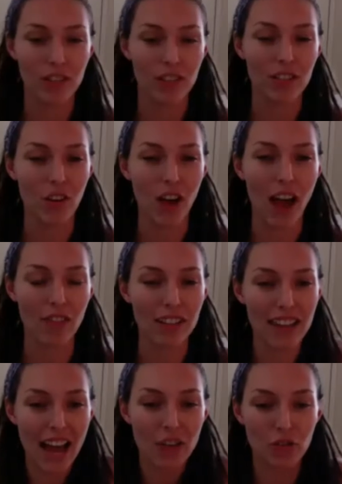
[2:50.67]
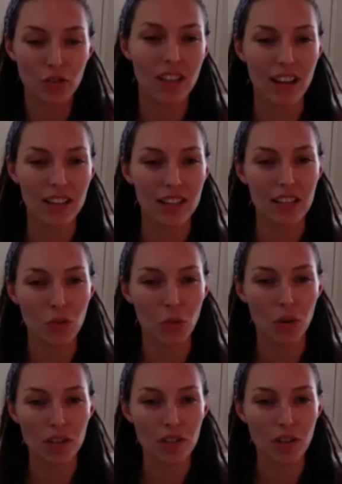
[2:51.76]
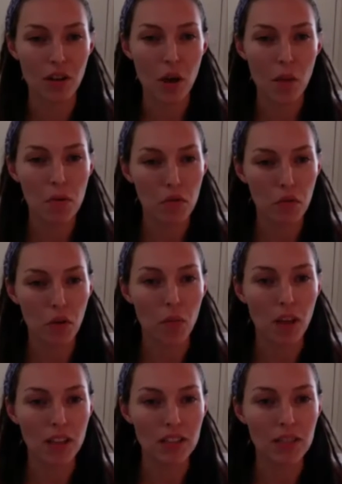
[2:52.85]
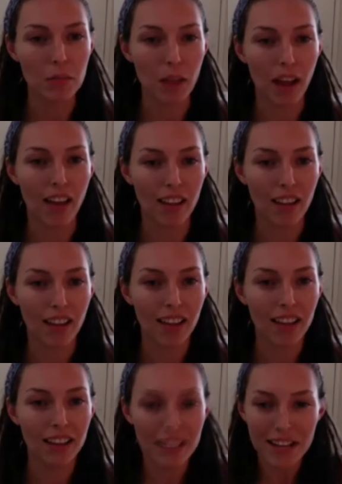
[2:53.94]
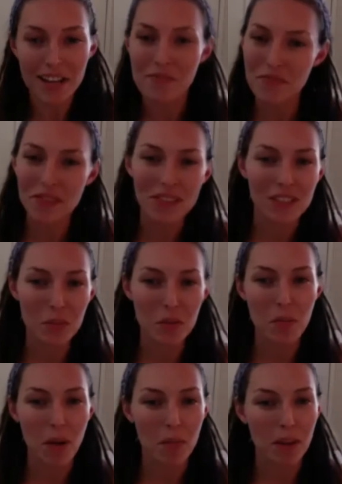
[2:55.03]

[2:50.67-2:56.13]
And so I have a natural tendency towards performance, but yeah, it's a little bit about.